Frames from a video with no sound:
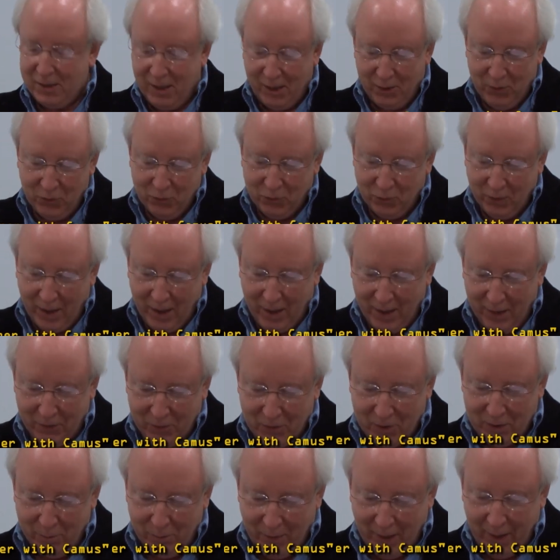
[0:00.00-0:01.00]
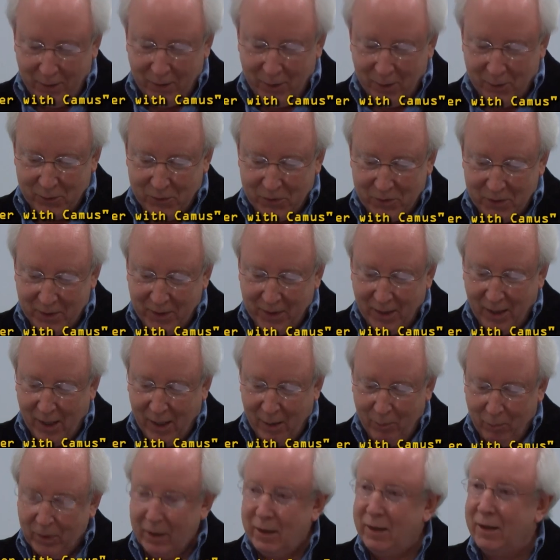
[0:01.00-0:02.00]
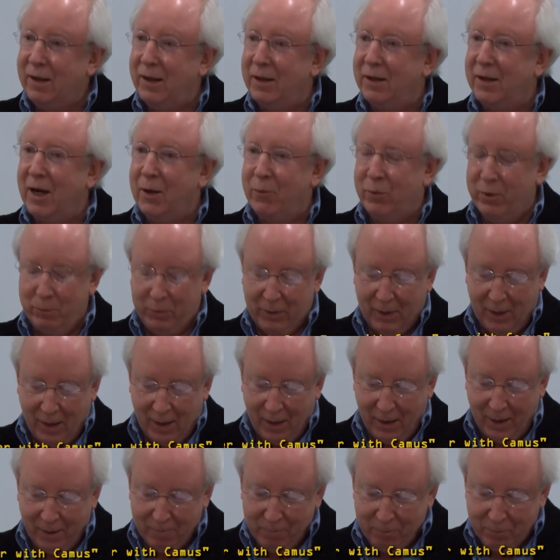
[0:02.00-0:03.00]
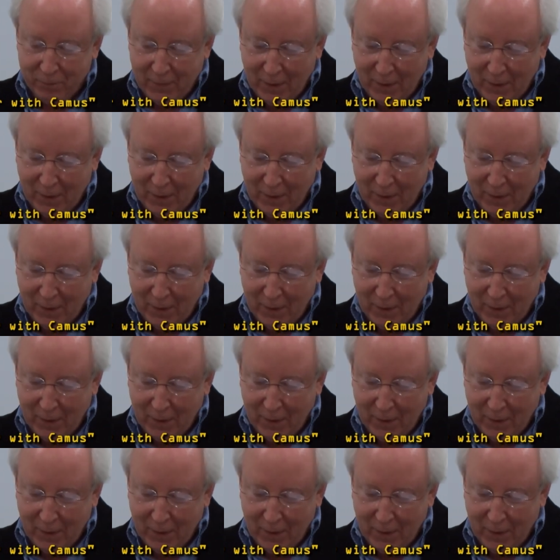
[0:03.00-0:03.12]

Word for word: sun-dried tomatoes to the omelet, and I reply,